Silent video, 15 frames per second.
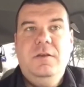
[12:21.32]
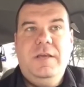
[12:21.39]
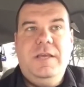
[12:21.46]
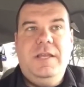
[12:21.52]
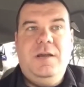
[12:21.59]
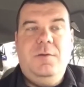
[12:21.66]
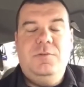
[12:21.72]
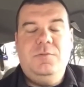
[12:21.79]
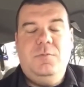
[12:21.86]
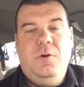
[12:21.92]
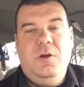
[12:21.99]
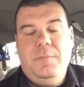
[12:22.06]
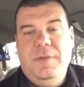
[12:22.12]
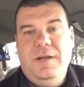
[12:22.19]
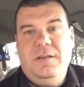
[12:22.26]
And I wasn't
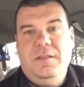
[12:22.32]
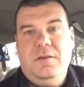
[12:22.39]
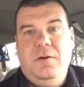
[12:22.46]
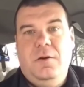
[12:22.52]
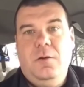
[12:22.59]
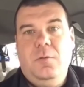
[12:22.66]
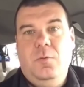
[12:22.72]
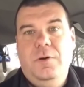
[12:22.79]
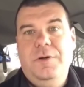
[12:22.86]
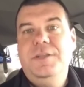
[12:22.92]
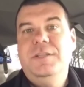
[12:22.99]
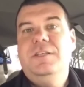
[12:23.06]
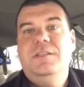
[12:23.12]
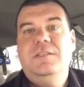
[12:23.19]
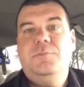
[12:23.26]
walking back to the car.
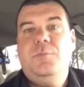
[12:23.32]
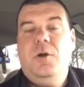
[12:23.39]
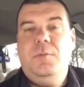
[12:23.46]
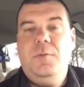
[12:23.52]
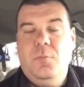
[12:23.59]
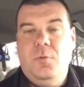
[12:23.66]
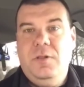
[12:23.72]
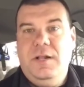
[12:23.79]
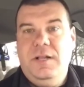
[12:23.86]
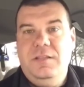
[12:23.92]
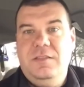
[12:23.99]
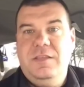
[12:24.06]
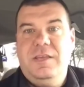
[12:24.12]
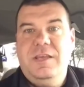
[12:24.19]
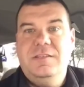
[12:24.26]
One, it's probably more
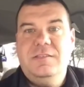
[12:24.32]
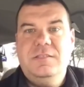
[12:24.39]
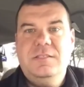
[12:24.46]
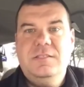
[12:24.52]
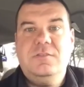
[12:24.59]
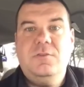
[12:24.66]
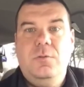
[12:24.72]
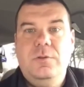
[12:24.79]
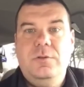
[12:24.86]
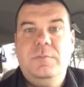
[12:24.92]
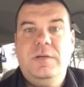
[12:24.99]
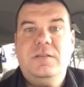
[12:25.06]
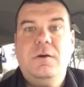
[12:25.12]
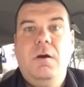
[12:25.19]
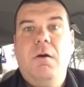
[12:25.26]
likely that the gun's gonna get stolen in
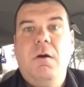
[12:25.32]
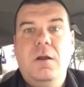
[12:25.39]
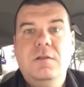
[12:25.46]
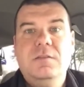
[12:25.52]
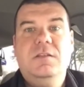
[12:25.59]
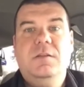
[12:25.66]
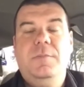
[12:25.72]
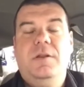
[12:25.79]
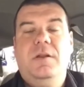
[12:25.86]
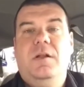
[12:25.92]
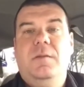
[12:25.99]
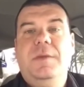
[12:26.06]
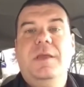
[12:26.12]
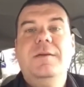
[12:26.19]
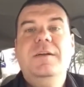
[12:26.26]
my car instead of being
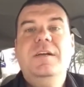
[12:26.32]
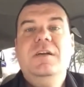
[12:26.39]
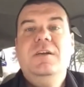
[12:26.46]
on me.